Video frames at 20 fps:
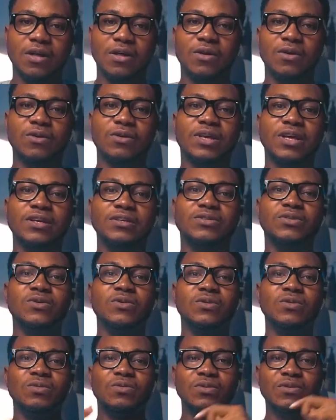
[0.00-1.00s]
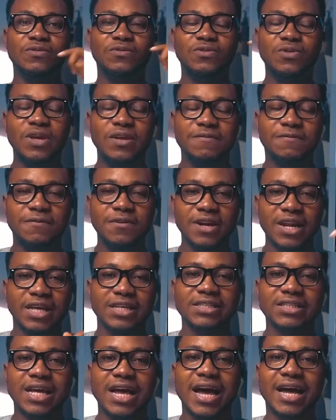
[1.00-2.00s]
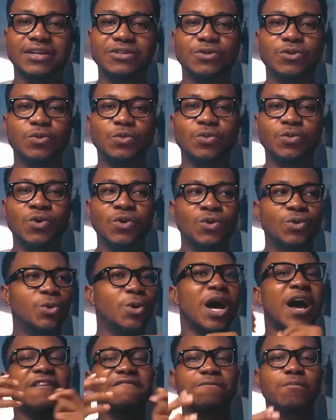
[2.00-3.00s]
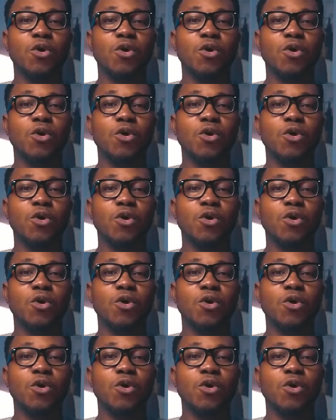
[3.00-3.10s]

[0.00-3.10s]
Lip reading: Okay, so if you're a freelancer and you have